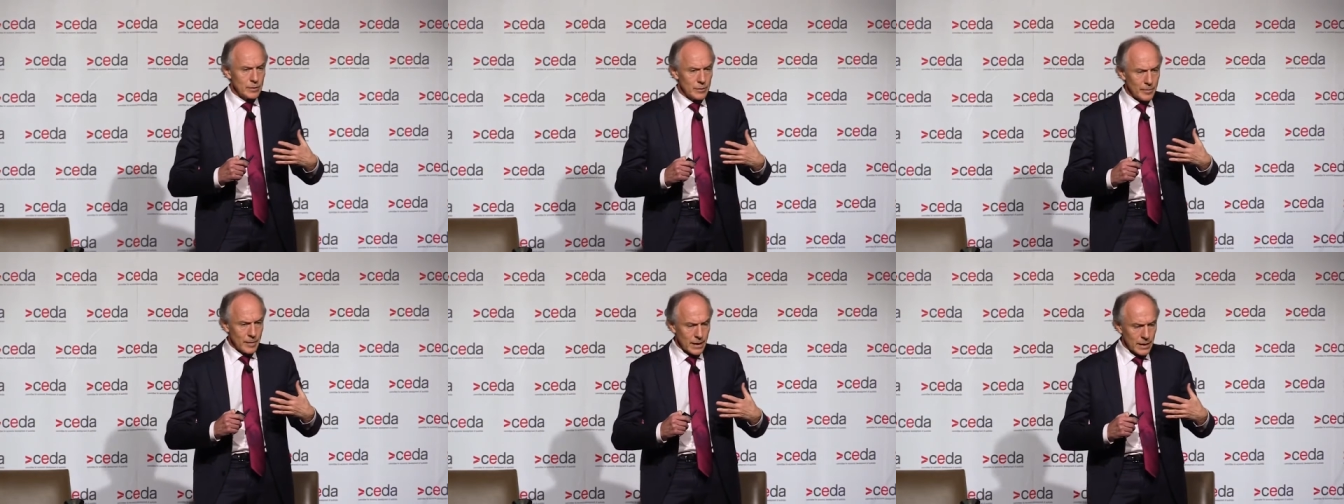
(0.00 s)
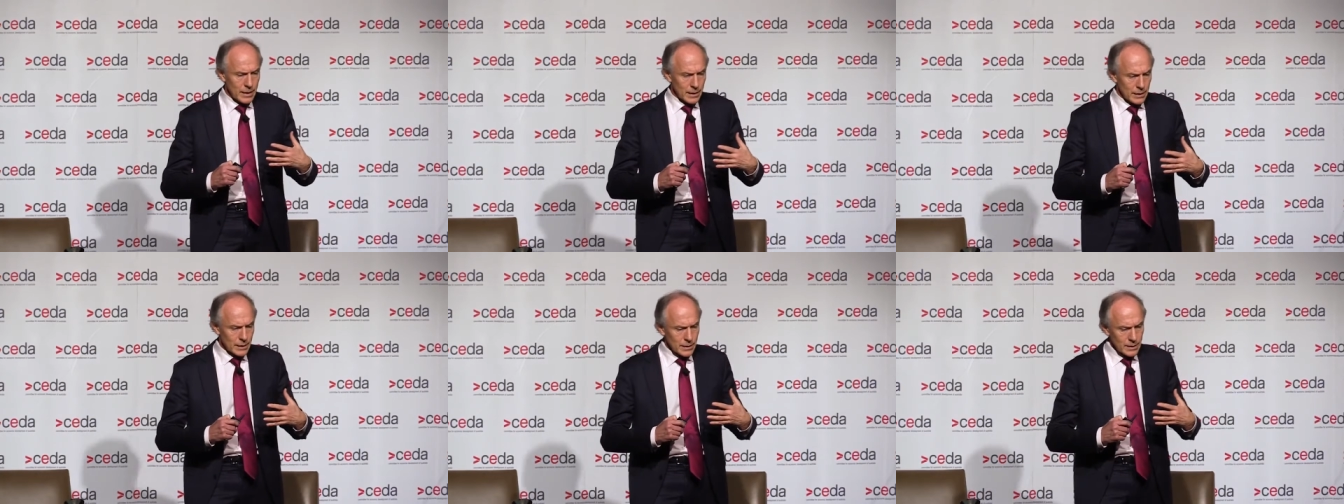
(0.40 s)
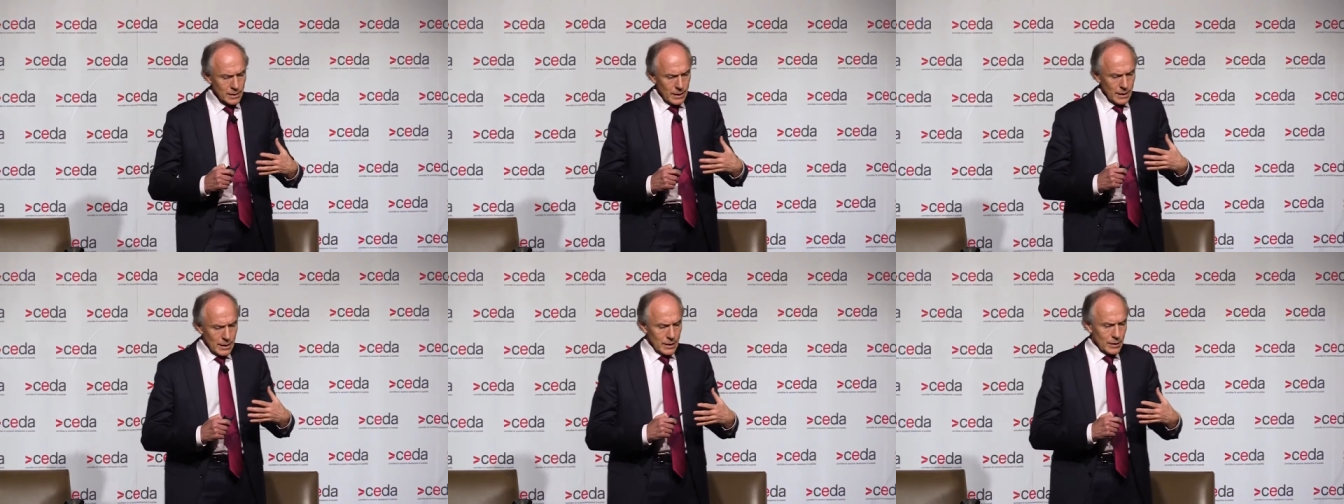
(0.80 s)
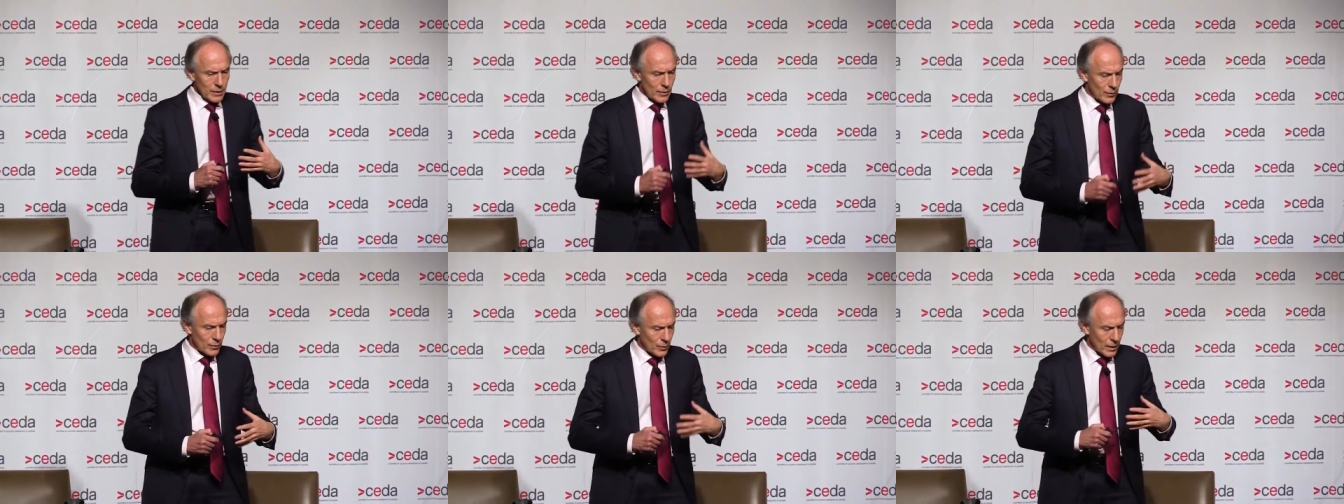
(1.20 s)
demand
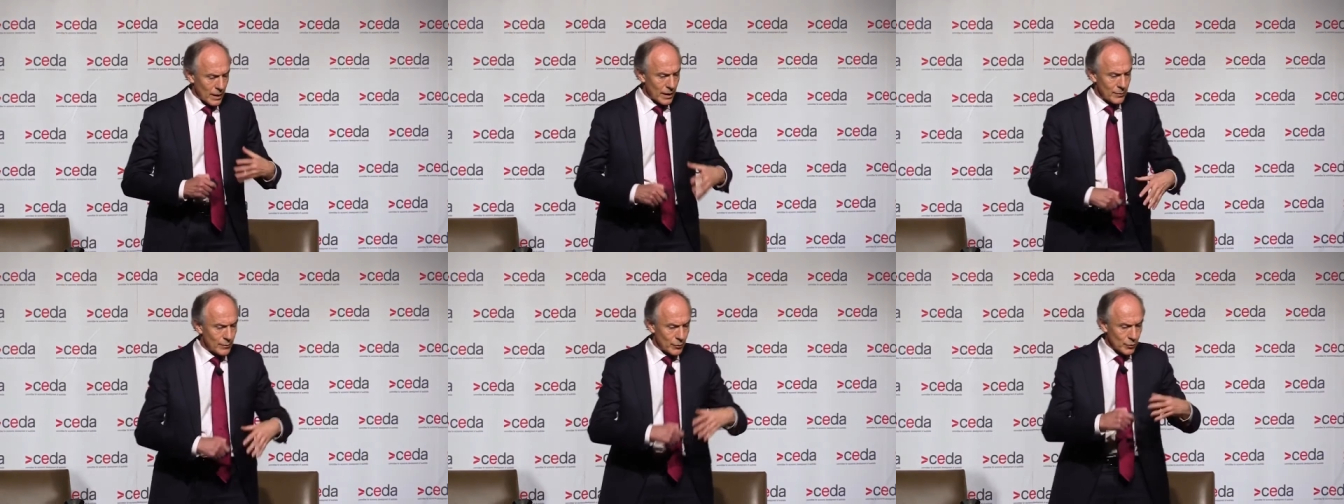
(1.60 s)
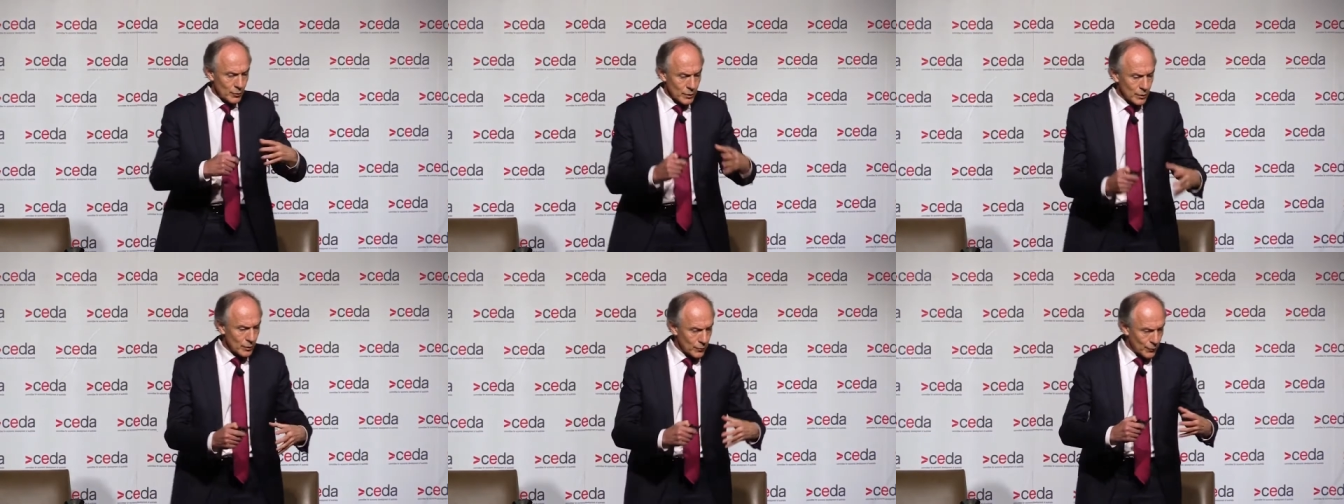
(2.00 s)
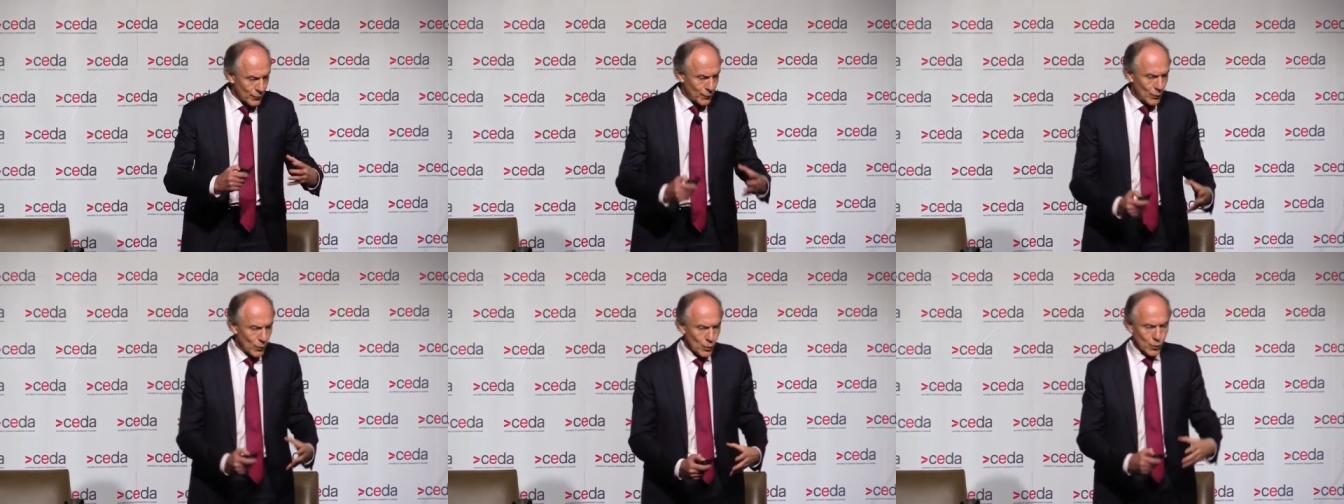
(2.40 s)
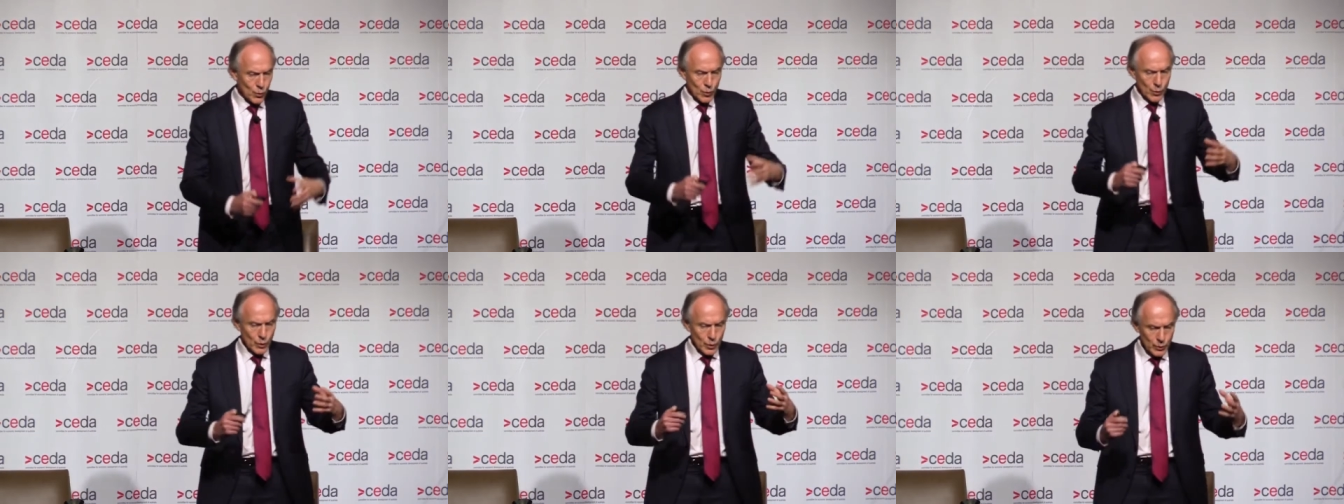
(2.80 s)
is to have three or
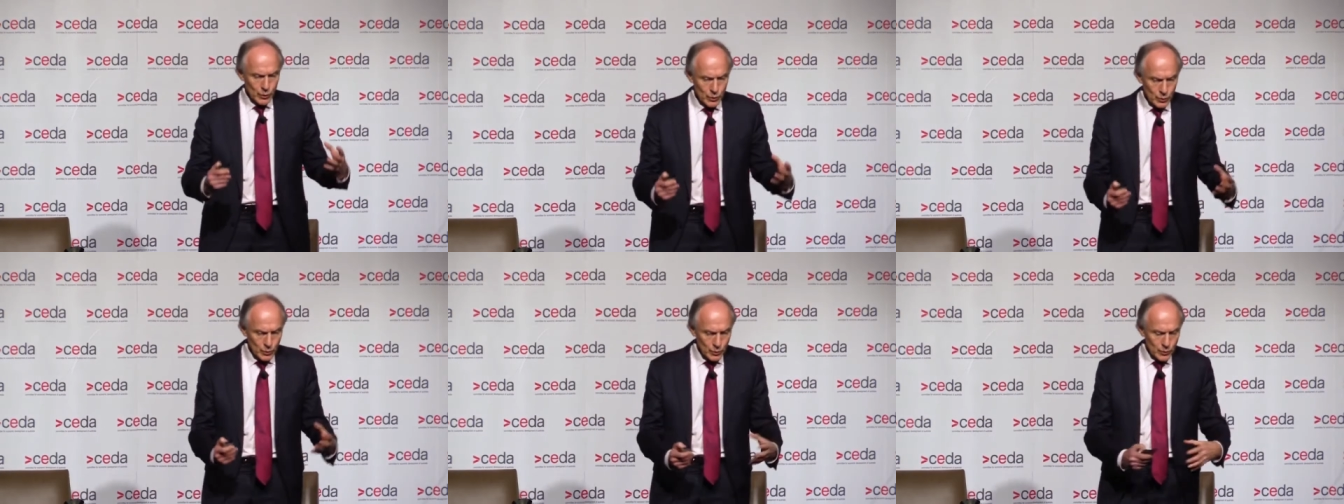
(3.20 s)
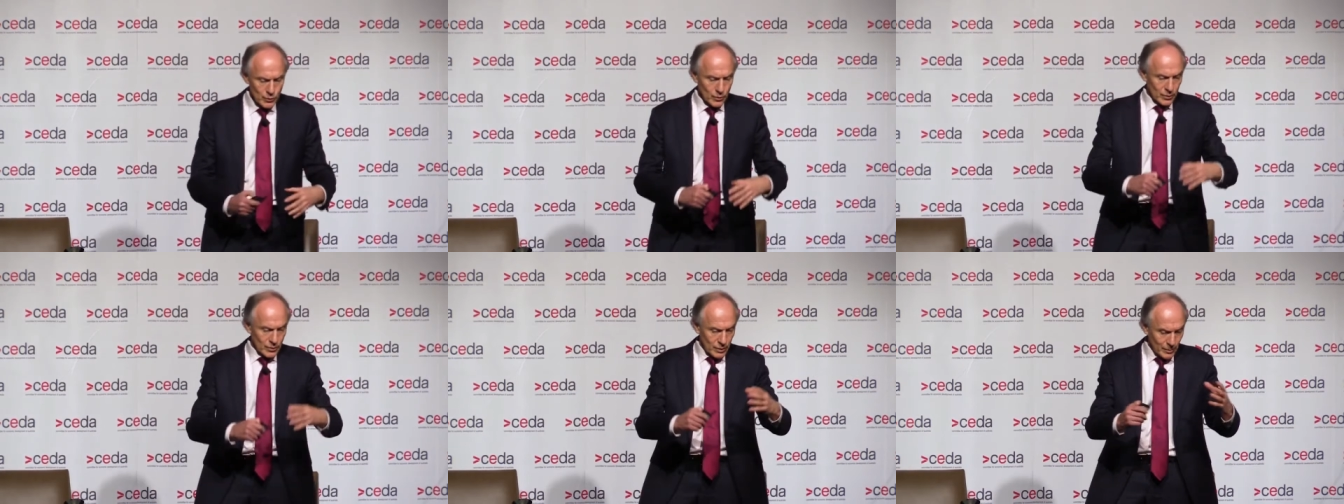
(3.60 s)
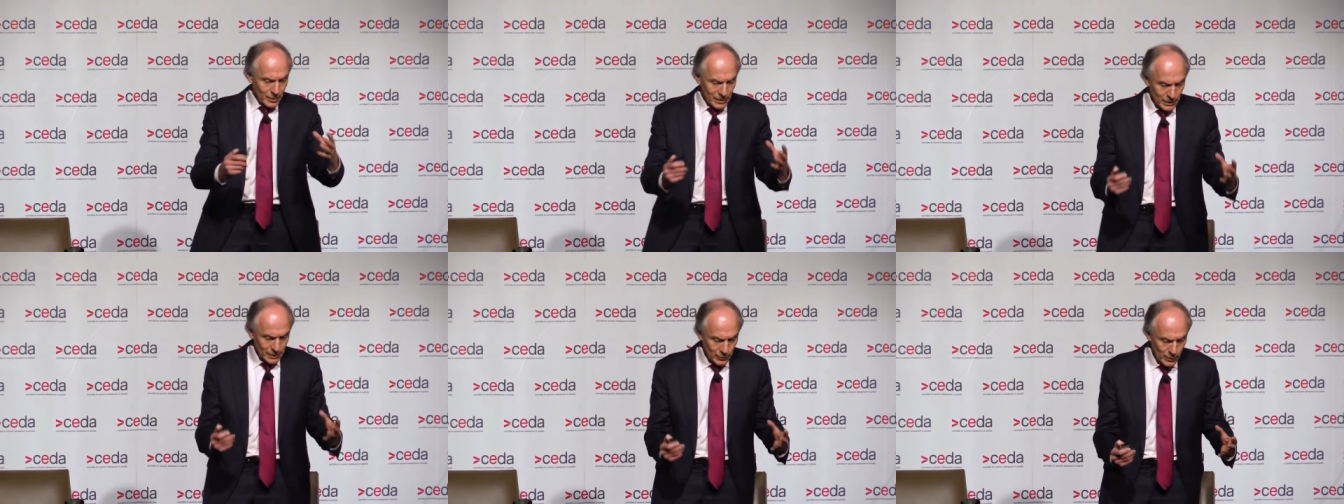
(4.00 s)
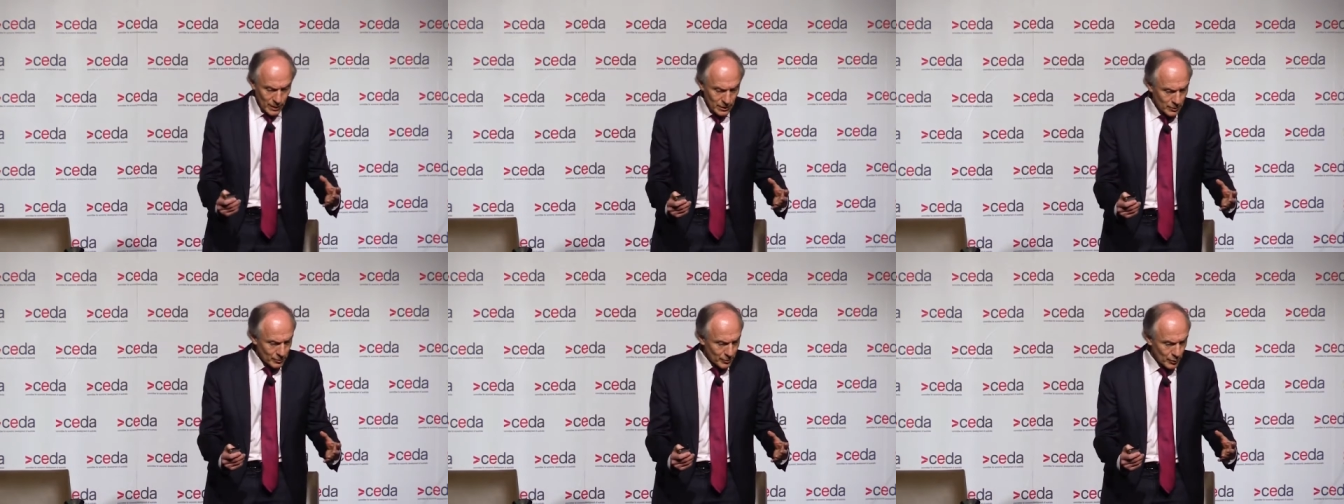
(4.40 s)
four users, typically
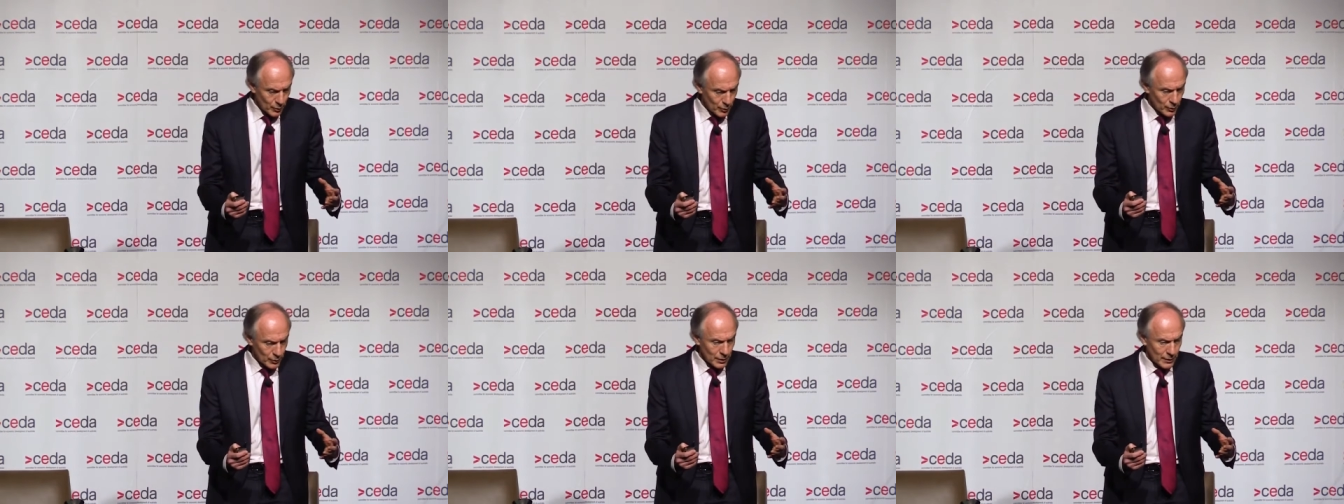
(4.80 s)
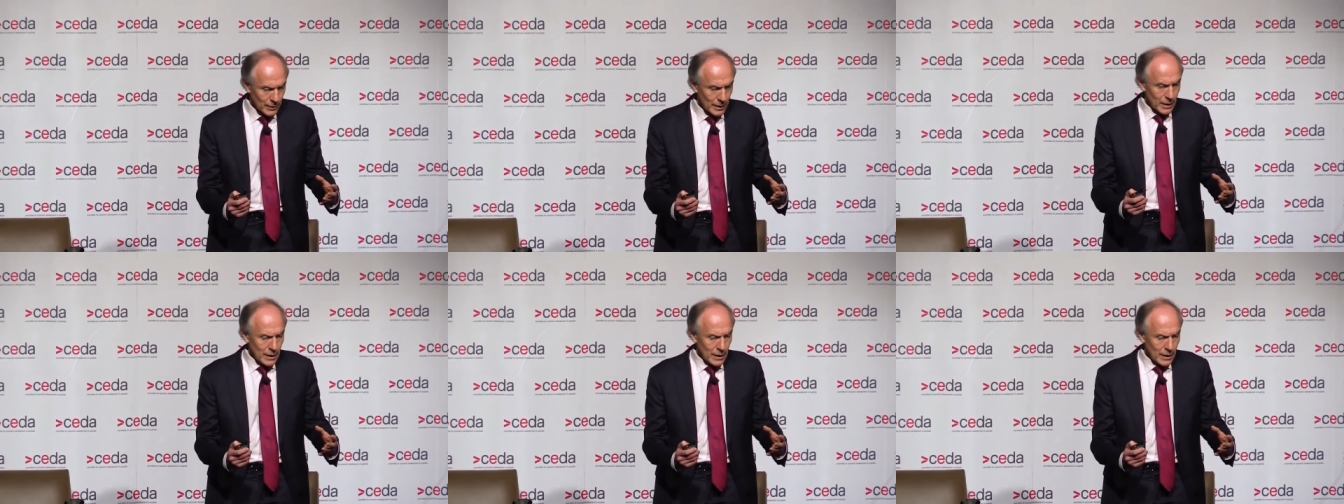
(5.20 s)
around a port,